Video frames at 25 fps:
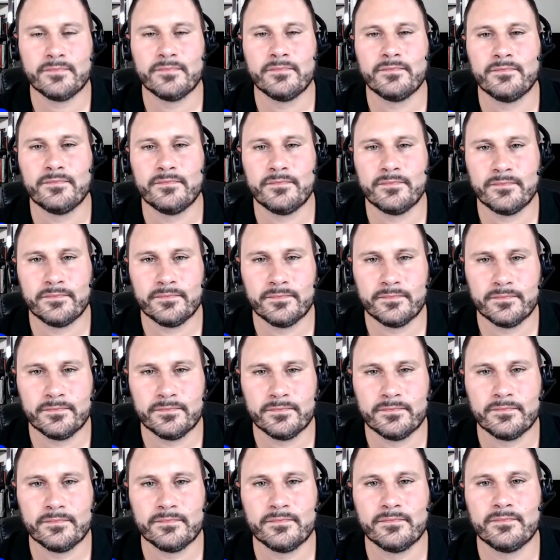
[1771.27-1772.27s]

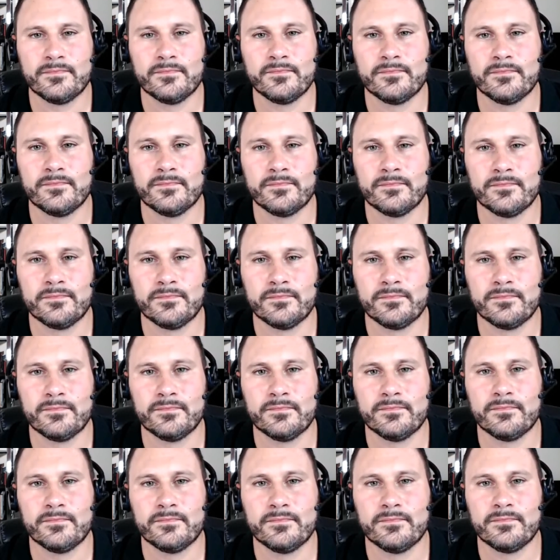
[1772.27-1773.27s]

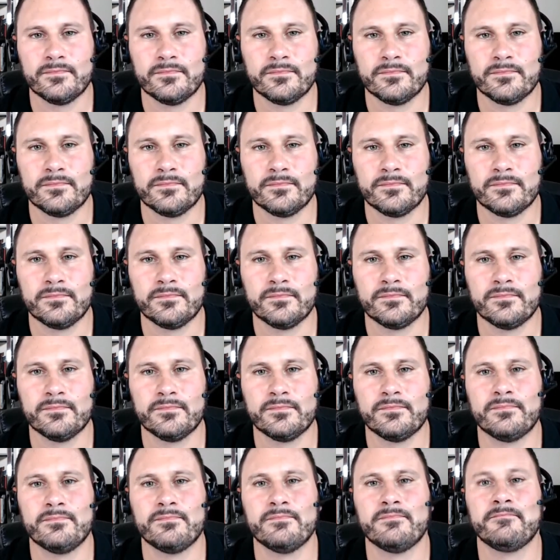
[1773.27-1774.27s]

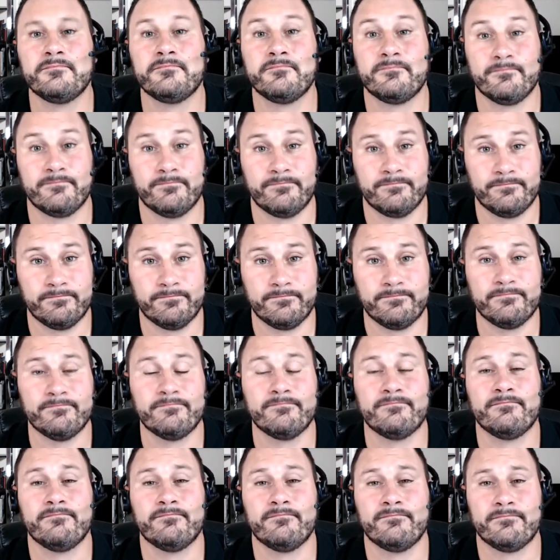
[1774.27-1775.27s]

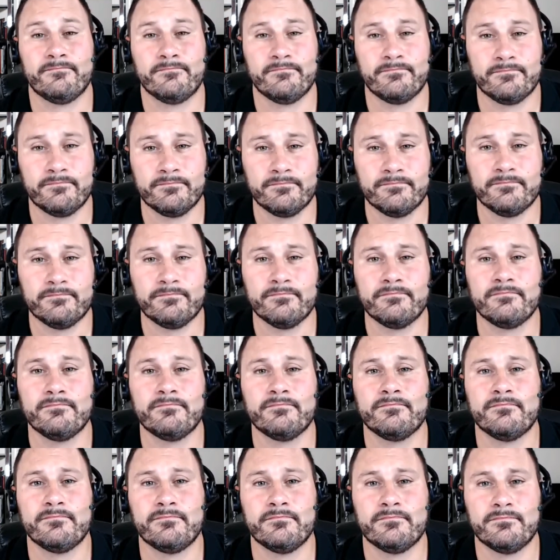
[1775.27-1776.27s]

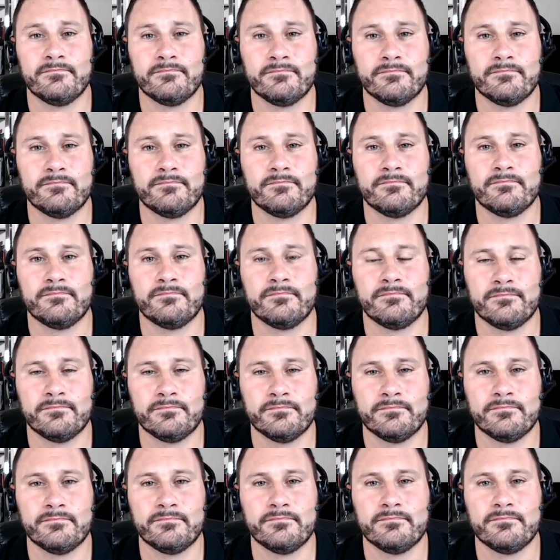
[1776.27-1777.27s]

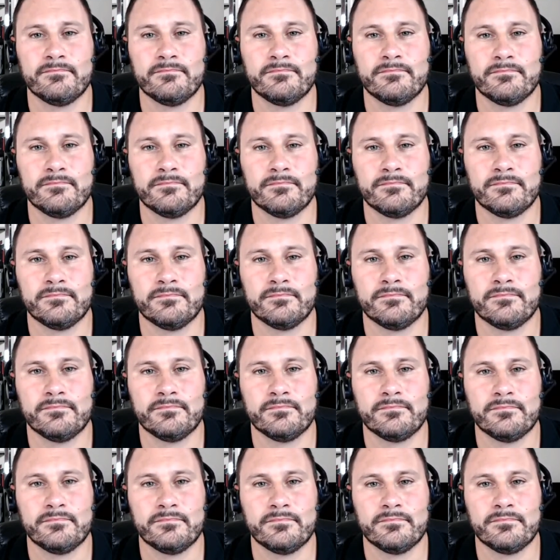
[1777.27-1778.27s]

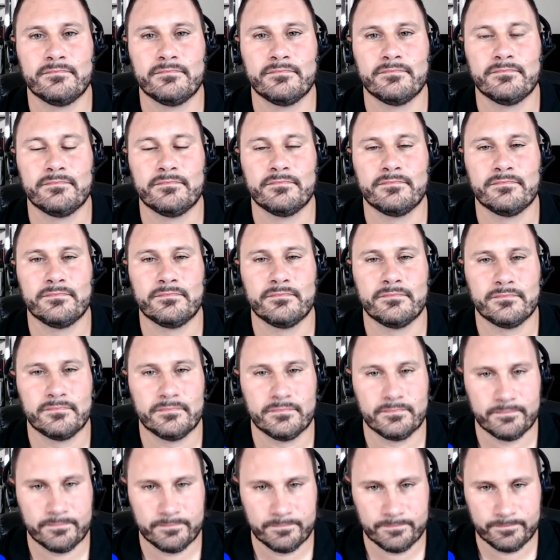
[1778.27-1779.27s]
[no speech]